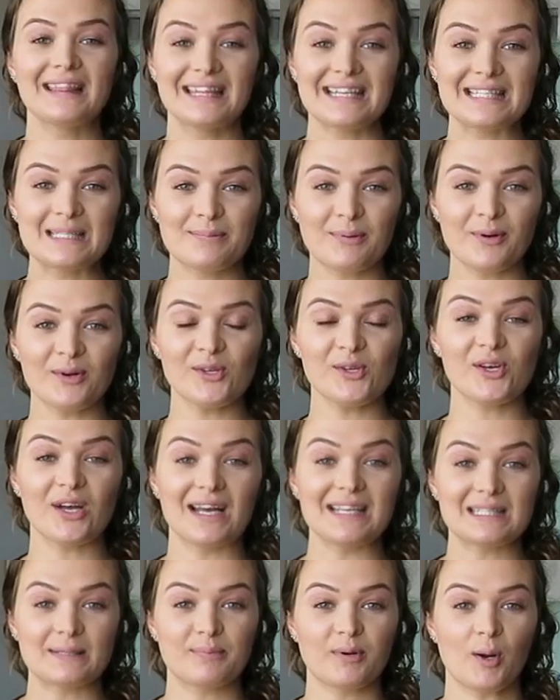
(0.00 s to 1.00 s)
At this point, you
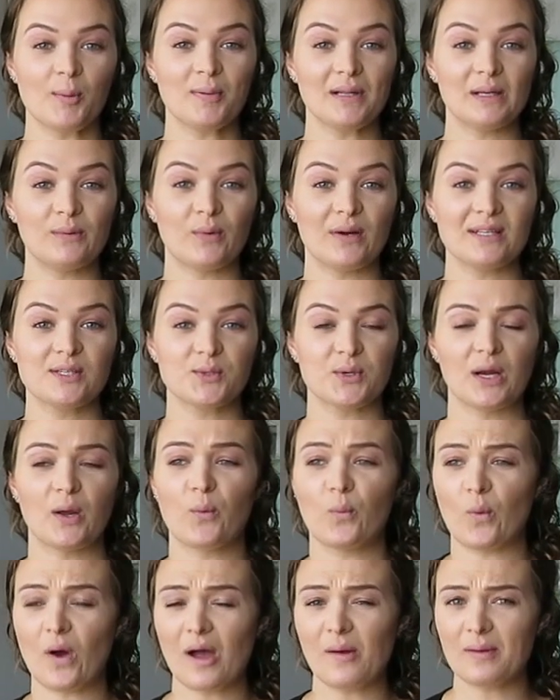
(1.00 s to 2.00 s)
guys are probably
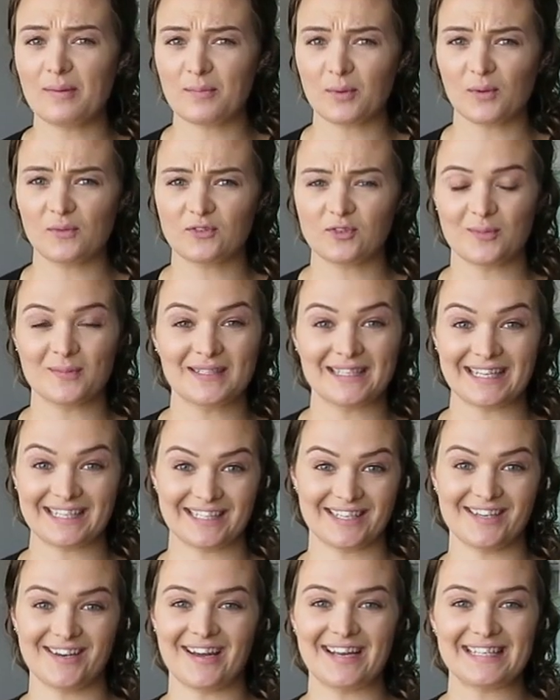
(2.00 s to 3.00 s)
wondering why we moved from such
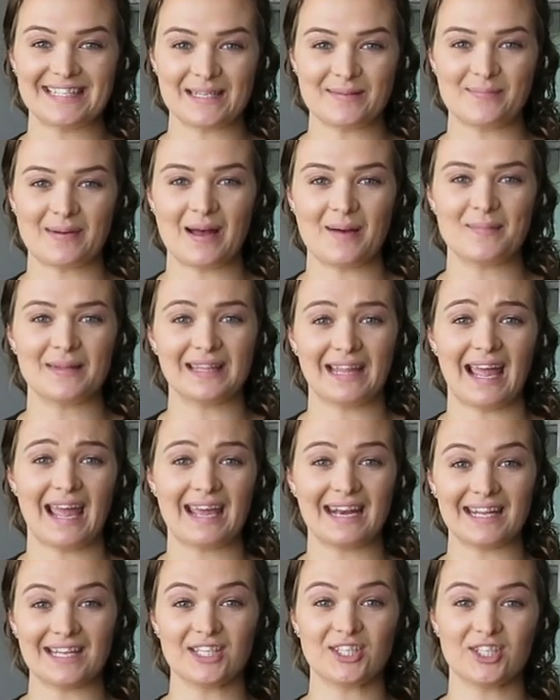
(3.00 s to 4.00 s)
a nice apartment that
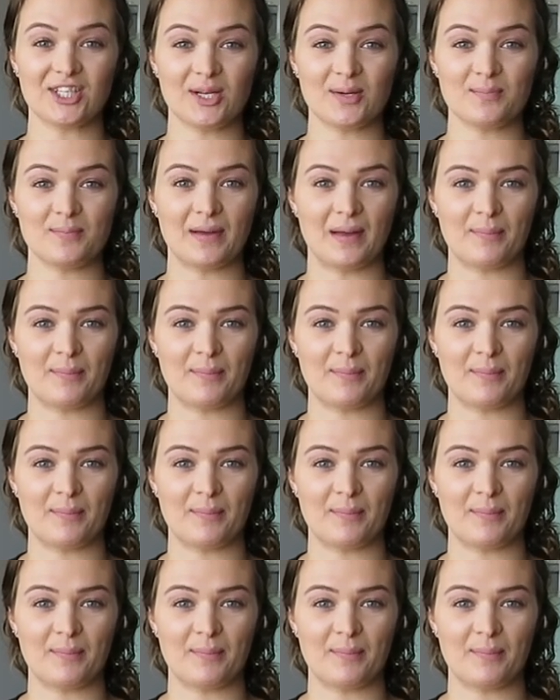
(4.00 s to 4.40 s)
had a gym,